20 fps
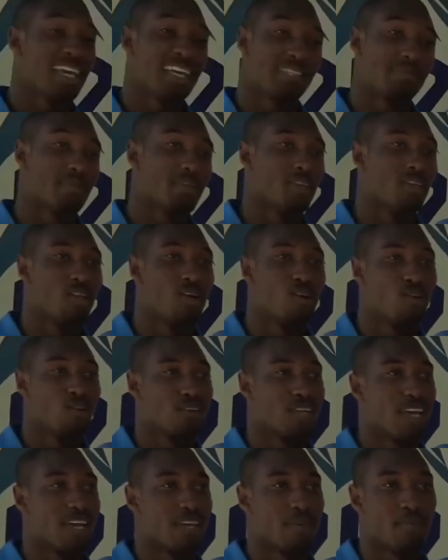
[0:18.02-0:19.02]
Yeah, it's been a
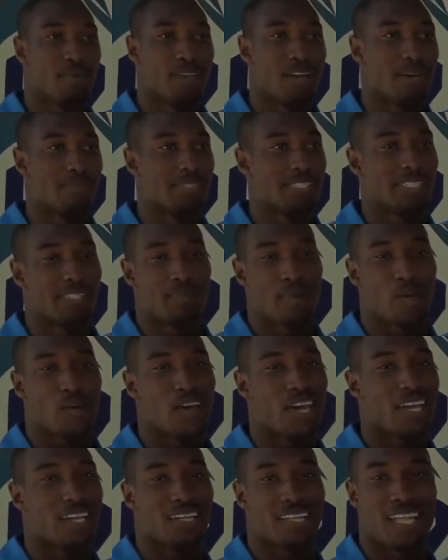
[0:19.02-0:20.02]
long day. Been up since
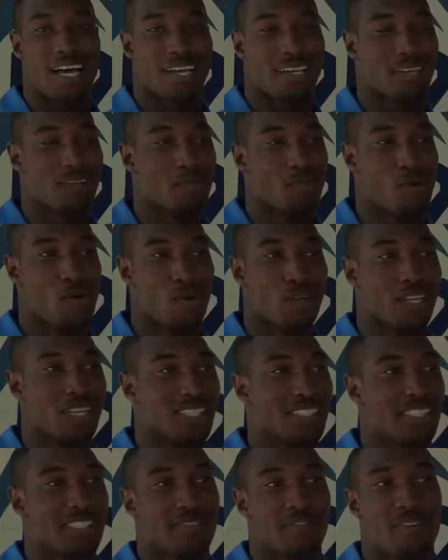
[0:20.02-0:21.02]
about 8 o'clock in the morning,
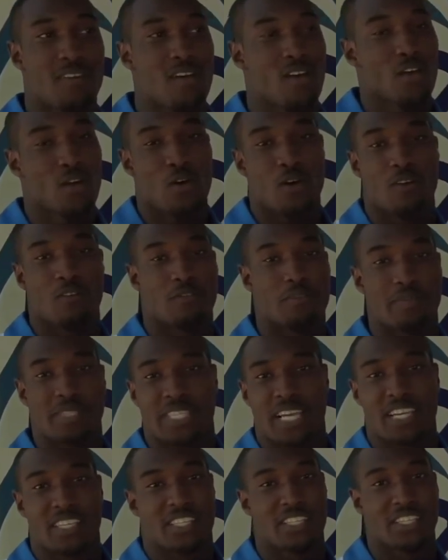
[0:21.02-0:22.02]
just going from
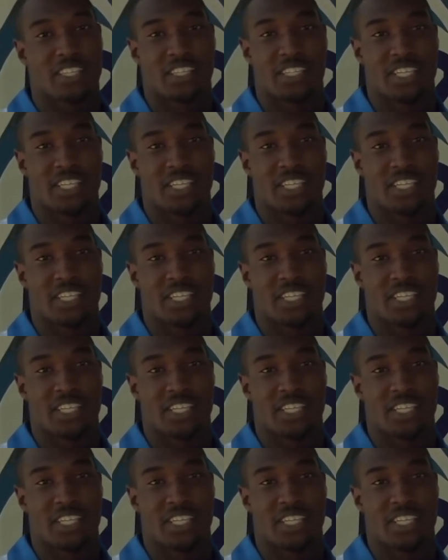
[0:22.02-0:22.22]
station to